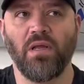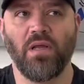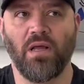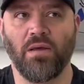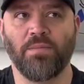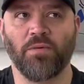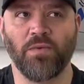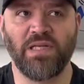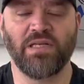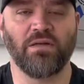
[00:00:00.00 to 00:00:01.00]
But
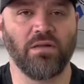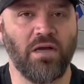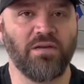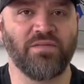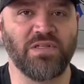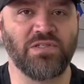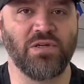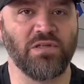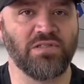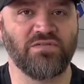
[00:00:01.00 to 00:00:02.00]
we did a lot of
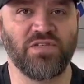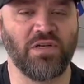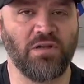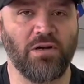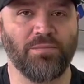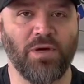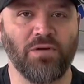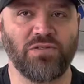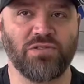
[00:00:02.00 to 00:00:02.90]
installs. I've seen a lot of boats.